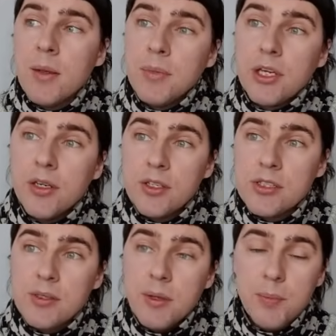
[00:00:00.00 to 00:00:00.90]

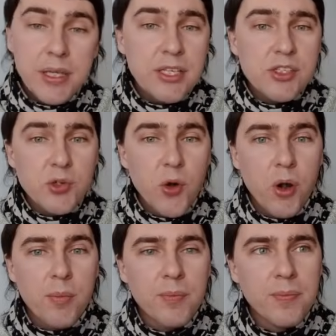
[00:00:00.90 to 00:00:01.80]
Because
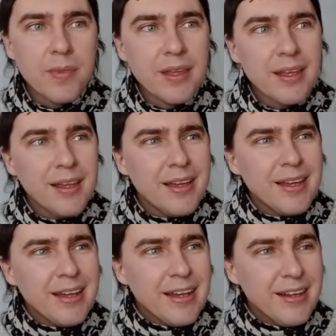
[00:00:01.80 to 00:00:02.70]
B-Storm,
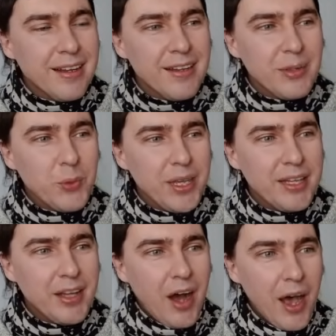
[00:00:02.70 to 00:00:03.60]
the way
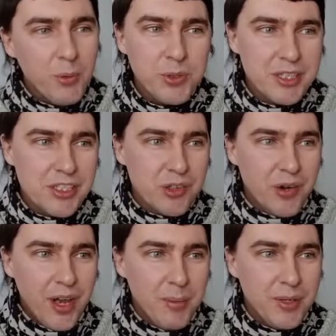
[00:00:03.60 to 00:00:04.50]
that I would
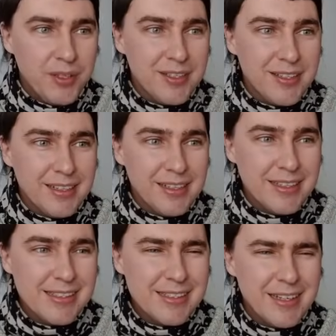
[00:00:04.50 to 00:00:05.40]
describe it,
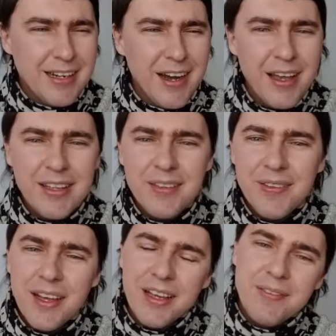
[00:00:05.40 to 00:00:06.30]
it's kind
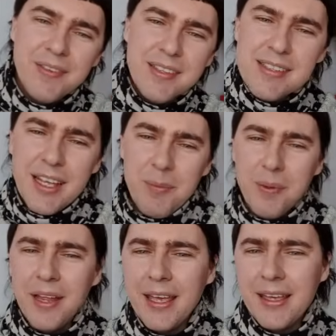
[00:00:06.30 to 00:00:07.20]
of like, it feels like
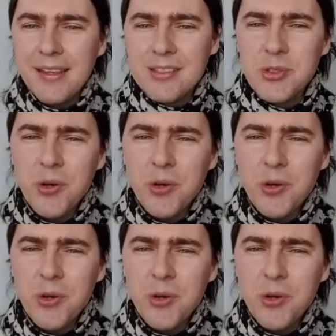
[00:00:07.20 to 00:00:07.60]
playing